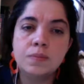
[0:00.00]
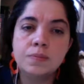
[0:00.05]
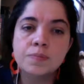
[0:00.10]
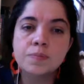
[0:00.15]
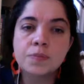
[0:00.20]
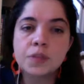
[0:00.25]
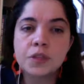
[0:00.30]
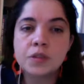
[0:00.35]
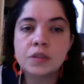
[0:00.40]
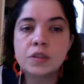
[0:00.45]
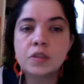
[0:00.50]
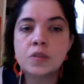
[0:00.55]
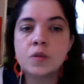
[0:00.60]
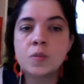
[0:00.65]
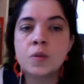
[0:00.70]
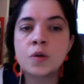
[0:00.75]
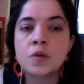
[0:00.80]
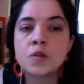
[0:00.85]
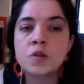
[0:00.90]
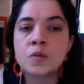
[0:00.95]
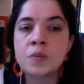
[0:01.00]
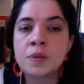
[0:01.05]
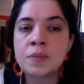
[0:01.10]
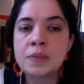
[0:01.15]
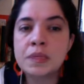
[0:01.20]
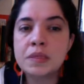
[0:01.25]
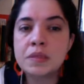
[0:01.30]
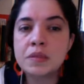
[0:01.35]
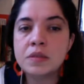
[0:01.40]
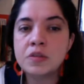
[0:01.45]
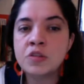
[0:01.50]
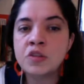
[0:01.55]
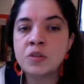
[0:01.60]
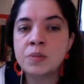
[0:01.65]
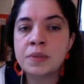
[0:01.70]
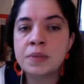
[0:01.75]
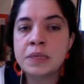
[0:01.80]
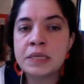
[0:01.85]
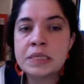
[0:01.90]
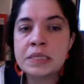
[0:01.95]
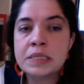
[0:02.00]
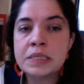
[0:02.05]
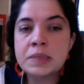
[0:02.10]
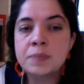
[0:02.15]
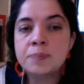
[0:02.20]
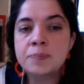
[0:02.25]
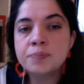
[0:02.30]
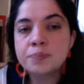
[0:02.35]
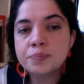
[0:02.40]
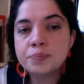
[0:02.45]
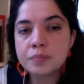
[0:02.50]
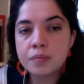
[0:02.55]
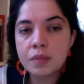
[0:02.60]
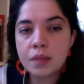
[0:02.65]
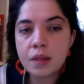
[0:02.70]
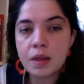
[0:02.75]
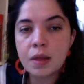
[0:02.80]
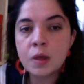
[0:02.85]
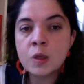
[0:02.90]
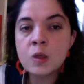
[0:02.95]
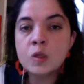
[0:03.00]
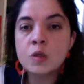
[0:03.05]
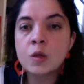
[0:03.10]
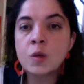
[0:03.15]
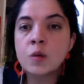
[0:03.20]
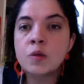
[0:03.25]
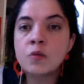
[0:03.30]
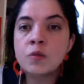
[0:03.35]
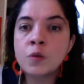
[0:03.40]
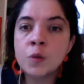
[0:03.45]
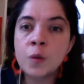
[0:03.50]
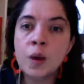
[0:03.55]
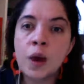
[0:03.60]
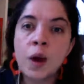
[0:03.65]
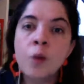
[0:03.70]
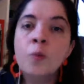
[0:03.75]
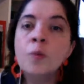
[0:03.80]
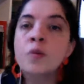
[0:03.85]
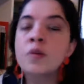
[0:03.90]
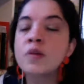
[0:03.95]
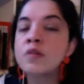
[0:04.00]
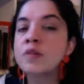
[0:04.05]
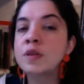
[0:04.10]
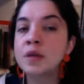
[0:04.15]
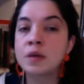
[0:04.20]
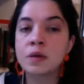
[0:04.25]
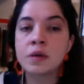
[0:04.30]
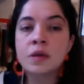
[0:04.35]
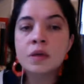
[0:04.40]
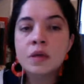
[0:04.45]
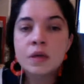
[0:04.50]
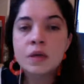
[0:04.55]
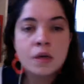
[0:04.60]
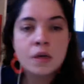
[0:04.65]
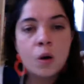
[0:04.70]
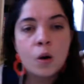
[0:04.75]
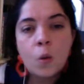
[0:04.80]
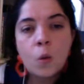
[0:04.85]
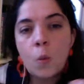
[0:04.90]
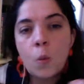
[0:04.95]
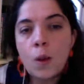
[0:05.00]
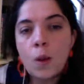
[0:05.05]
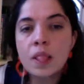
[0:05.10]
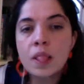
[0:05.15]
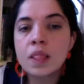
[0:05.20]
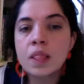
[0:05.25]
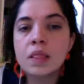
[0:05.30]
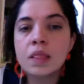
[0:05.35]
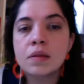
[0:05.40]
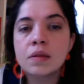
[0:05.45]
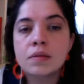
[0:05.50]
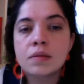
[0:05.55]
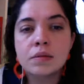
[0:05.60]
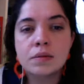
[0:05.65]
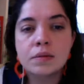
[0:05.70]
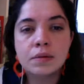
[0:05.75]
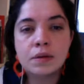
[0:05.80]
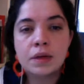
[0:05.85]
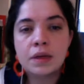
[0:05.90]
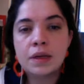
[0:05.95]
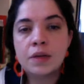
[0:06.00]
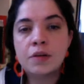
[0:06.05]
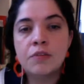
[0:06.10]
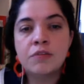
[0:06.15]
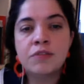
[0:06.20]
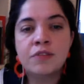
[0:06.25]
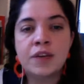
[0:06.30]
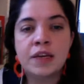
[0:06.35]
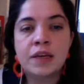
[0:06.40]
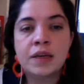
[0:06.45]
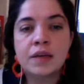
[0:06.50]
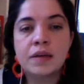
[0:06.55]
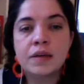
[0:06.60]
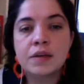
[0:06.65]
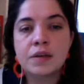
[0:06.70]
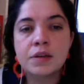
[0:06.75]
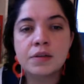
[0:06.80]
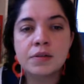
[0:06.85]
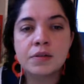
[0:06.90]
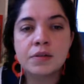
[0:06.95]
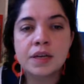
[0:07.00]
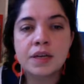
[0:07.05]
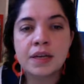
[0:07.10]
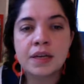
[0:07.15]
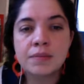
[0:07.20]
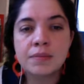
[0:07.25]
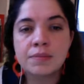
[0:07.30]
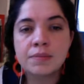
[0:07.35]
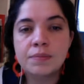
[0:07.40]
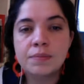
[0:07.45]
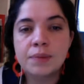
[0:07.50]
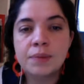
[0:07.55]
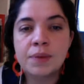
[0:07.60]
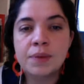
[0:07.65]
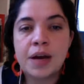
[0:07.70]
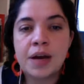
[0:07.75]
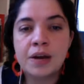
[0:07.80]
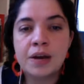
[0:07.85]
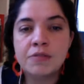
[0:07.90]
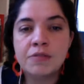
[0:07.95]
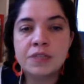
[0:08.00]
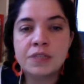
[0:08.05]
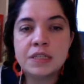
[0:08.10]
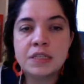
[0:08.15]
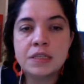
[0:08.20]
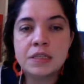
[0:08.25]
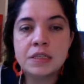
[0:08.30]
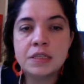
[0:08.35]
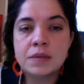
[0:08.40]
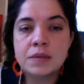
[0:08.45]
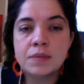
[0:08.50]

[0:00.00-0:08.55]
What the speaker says: So this is supposed to be my studio buddies. So if you help with the one little thing, you can be part of this.